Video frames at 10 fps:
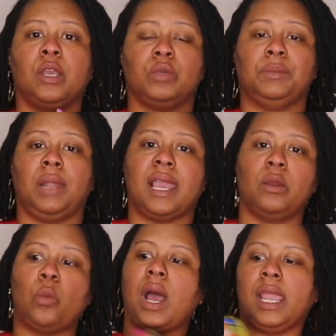It was black
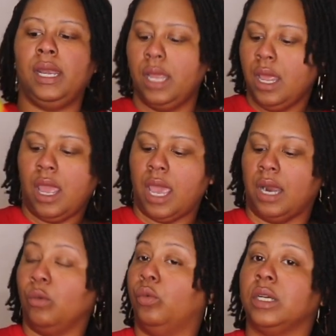and white, and
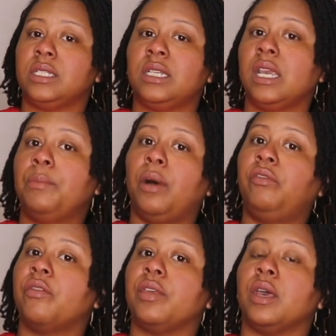I wanted to get
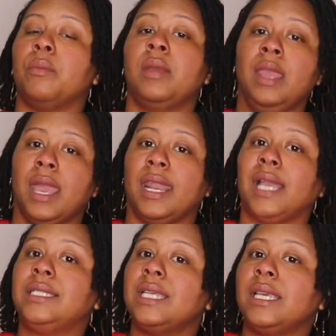both of them, and
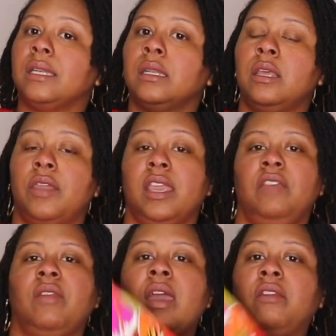I didn't. They
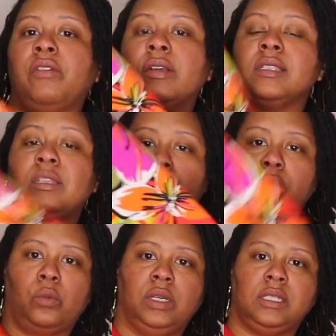even had a very
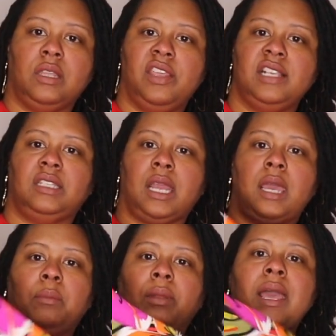similar one to this that
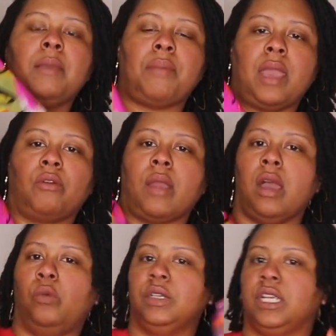had a black
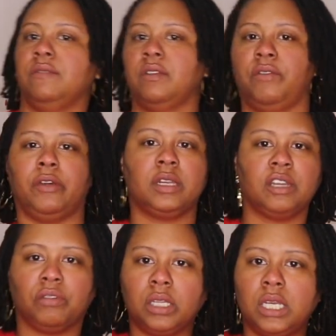background, which gives a very
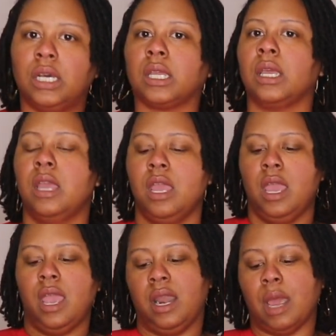different look.
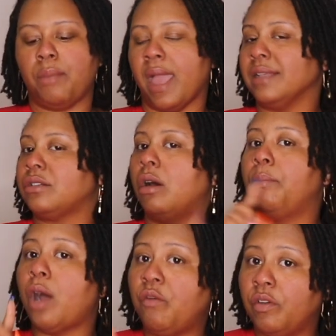And I passed
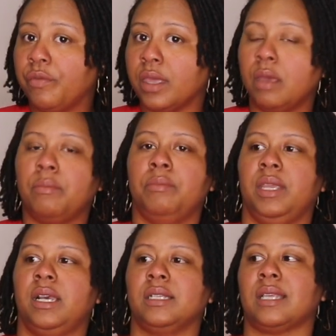on both of them
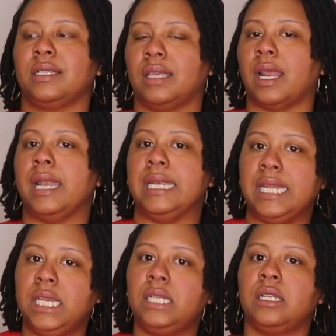because I said I
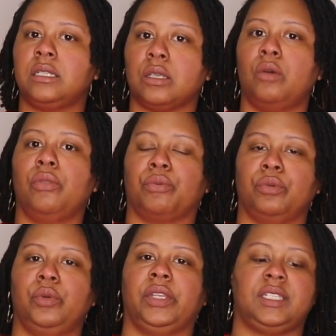need to sew
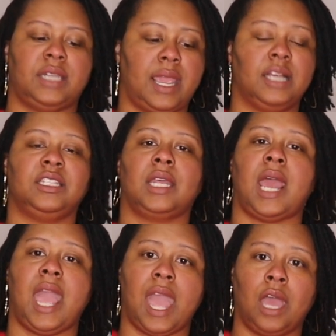through the stash that
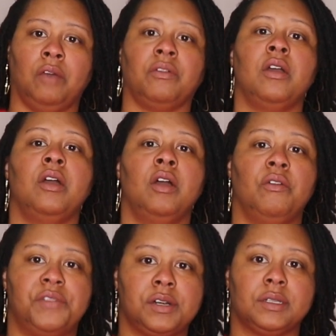I have
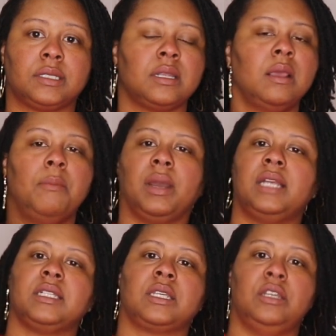first. But
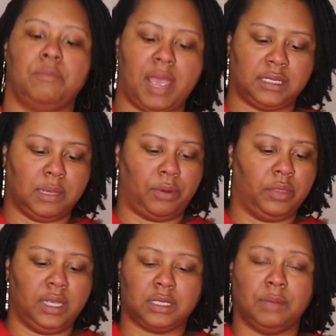I just couldn't pass up
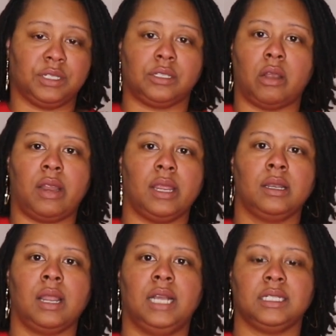on this. I'm just sorry.
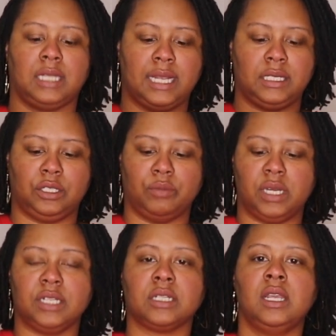I just liked it too
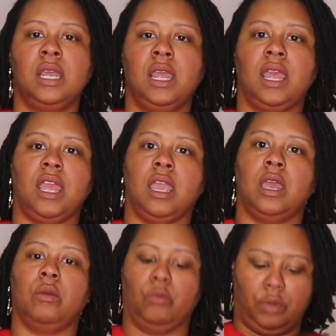much.
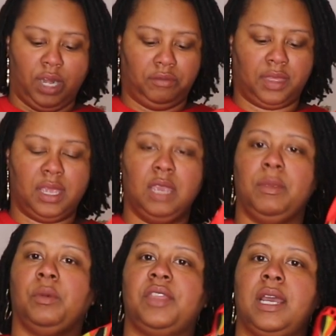And whenever they hit
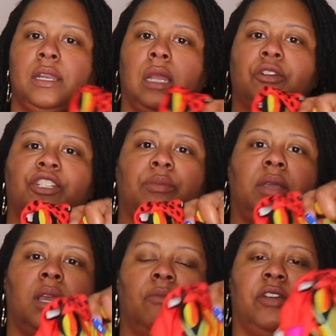me with that $1
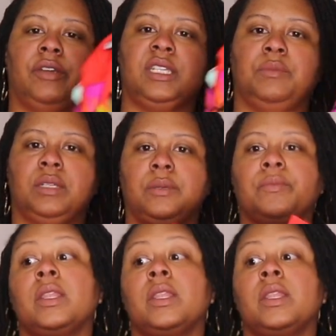shipping, I'm very tempted.